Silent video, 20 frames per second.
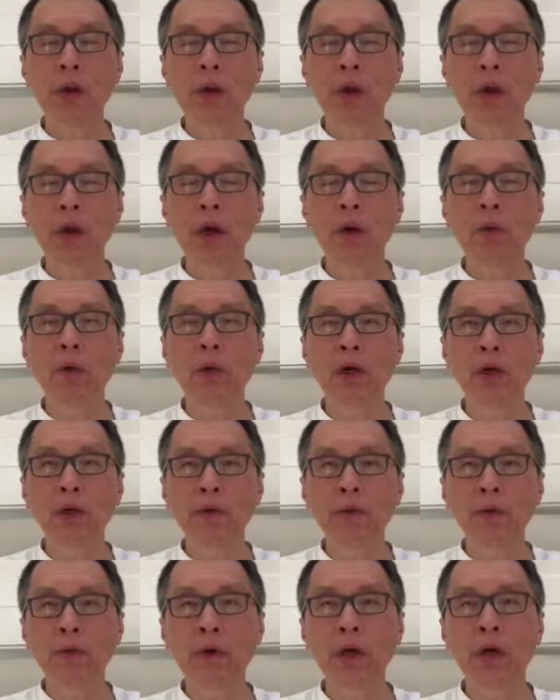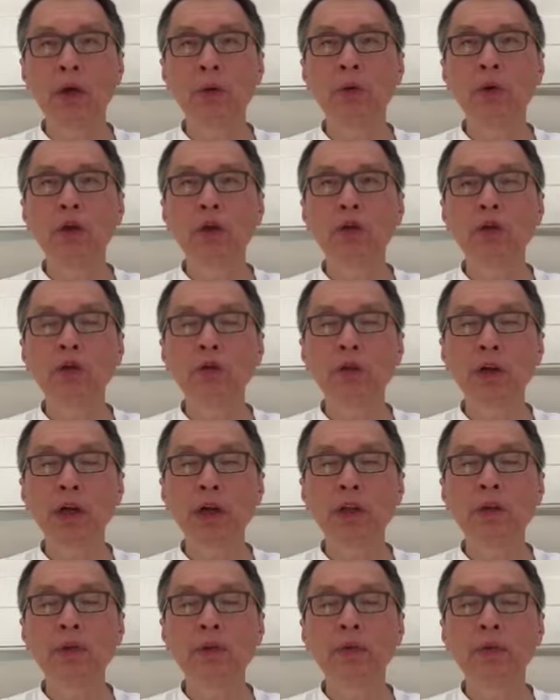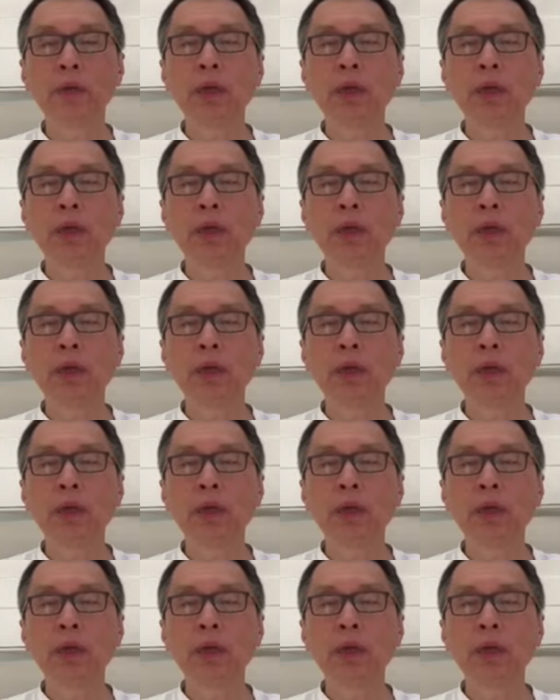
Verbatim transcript: our uh, Wing Chun friend,